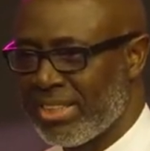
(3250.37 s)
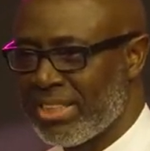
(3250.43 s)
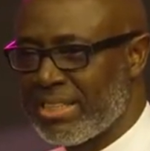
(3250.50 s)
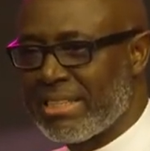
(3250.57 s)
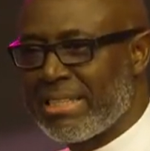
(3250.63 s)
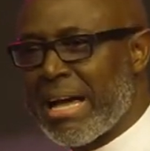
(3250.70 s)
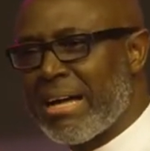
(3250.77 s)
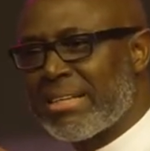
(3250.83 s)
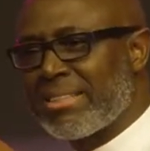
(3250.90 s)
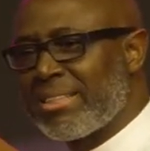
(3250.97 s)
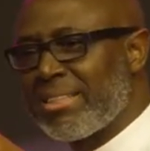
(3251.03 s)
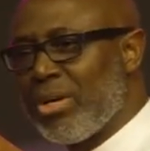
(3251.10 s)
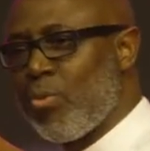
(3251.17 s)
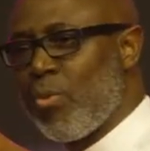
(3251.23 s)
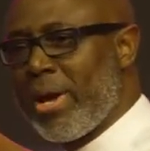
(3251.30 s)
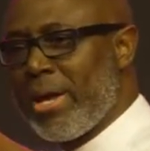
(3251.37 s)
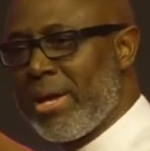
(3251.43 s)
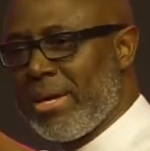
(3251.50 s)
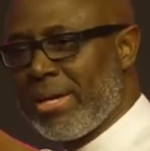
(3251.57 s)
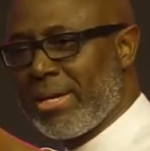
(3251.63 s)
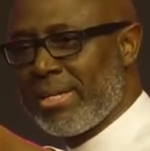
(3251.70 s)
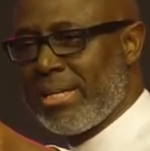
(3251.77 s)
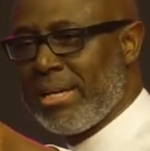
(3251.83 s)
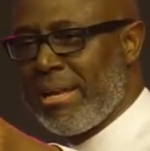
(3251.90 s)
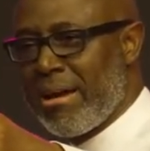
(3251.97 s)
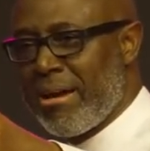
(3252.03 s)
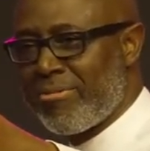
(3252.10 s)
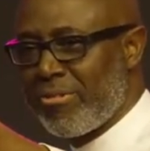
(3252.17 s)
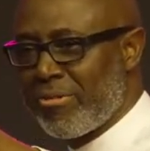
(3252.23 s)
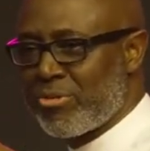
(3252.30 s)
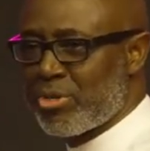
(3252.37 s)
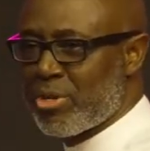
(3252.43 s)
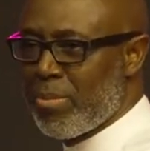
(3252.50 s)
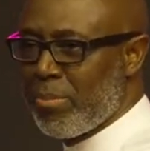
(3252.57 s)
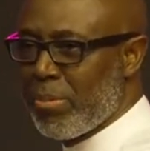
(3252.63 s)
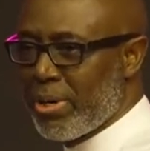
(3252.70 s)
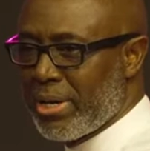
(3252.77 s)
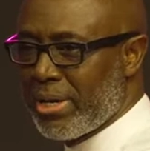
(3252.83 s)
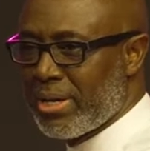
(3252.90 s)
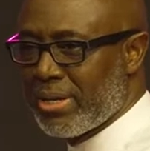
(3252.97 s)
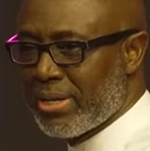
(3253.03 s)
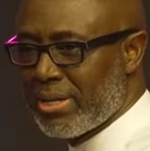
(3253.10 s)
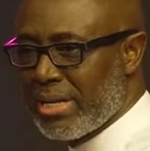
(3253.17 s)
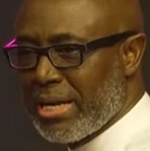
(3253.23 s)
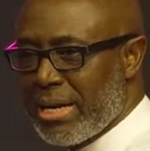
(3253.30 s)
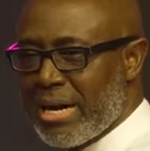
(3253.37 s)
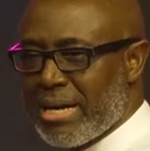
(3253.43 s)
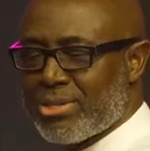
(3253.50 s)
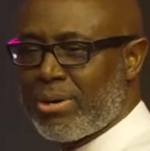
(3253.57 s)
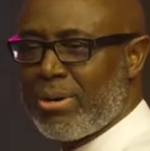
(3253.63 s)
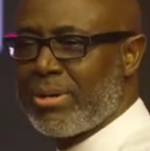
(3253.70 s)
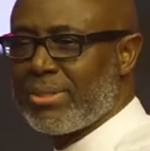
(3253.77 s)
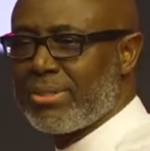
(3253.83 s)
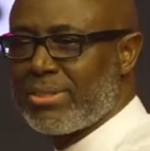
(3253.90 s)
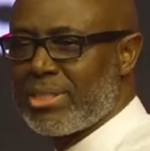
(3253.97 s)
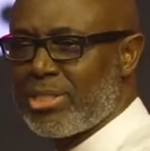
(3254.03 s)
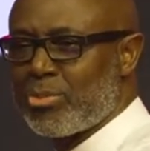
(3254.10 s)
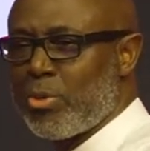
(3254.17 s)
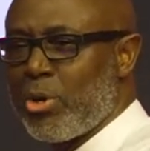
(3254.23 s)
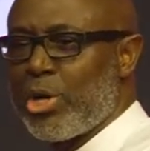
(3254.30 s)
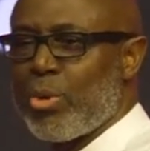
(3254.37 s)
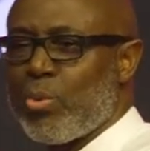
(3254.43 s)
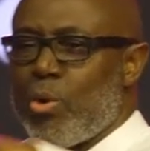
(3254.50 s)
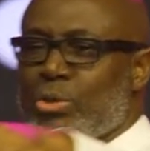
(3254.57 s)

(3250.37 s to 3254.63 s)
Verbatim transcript: He said, That's the way, the life of somebody that has all these things, but he